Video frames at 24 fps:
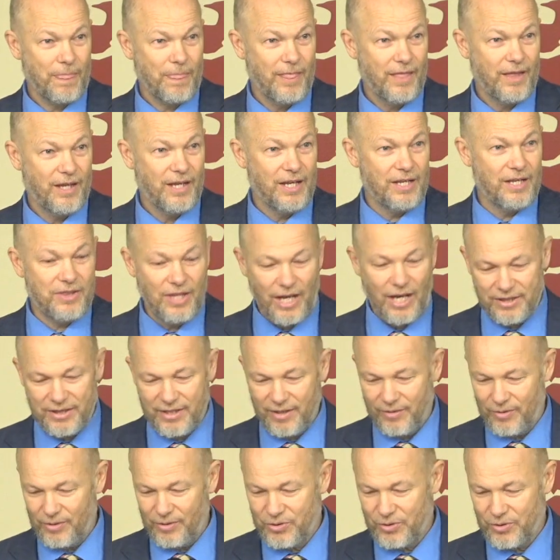He thought
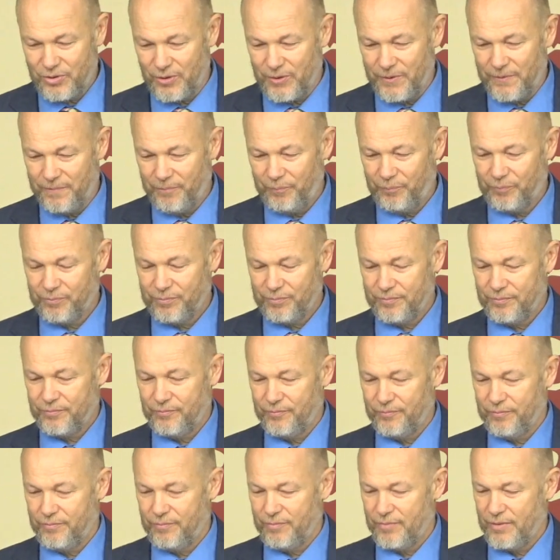they were true.
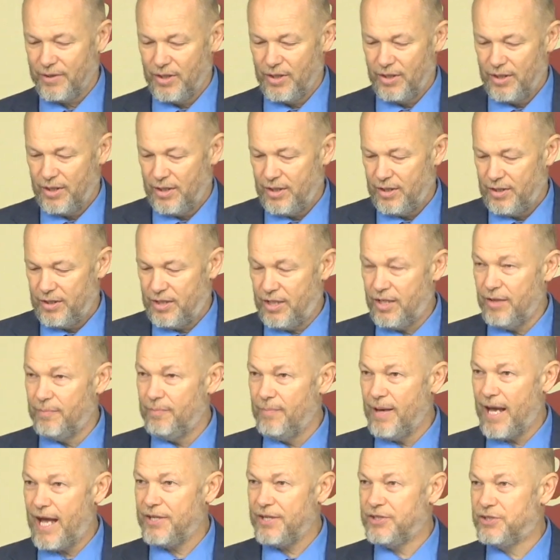The
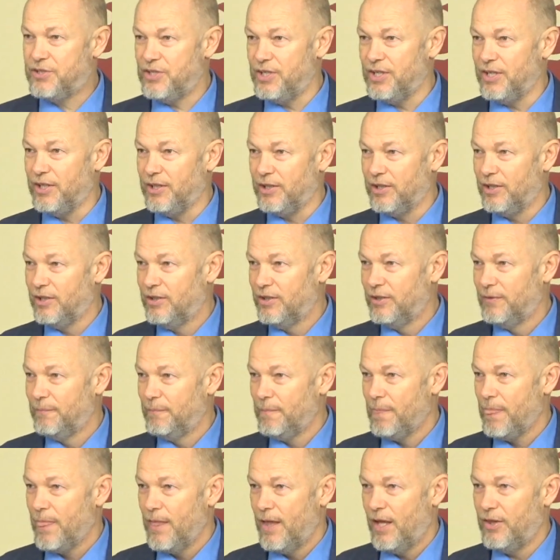imagining
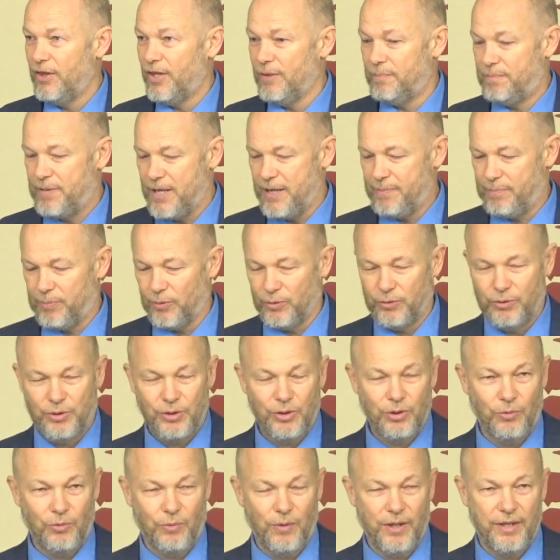that people
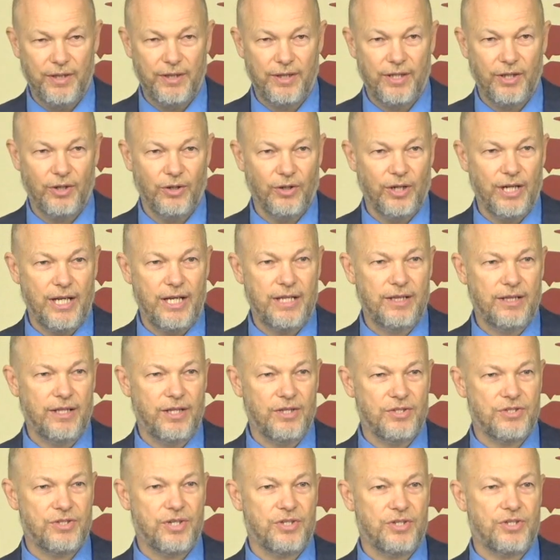do when they're in
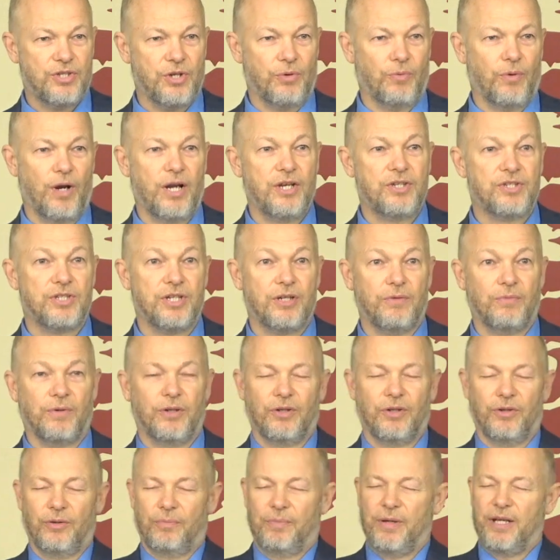this situation where
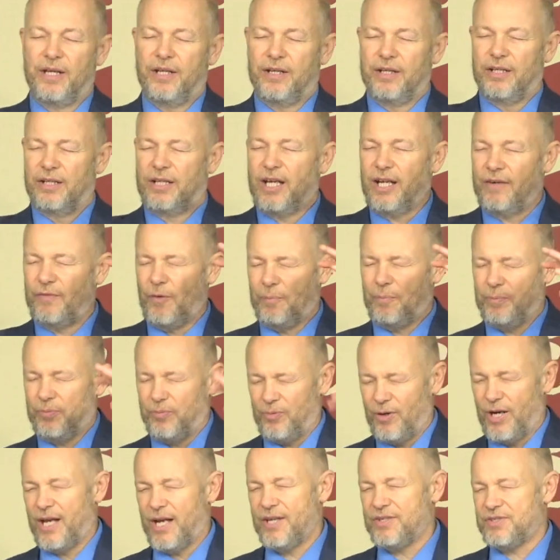they're being kind of
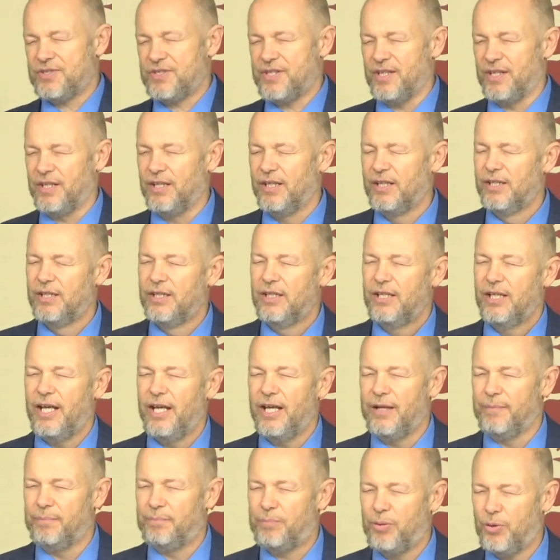oppressed
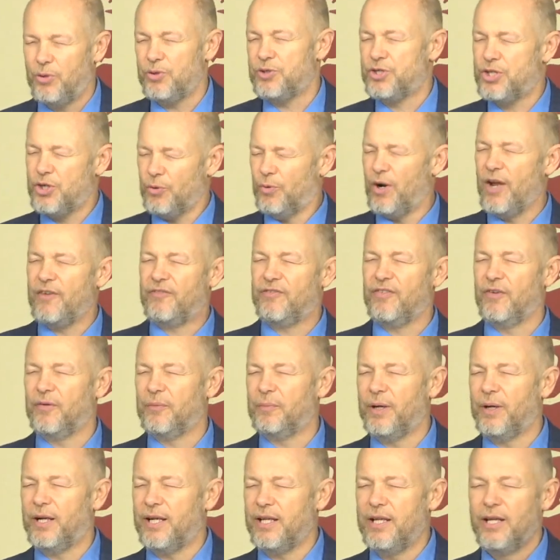and pushed away from
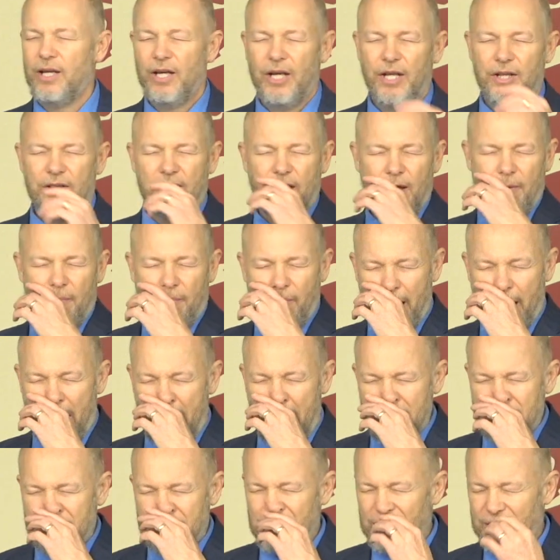everybody, the
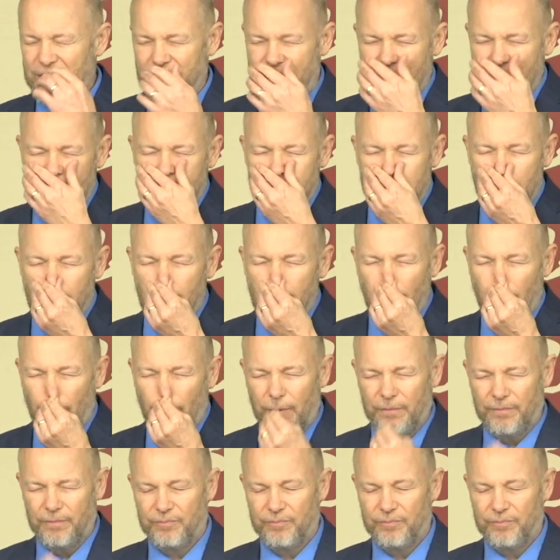imagining they do.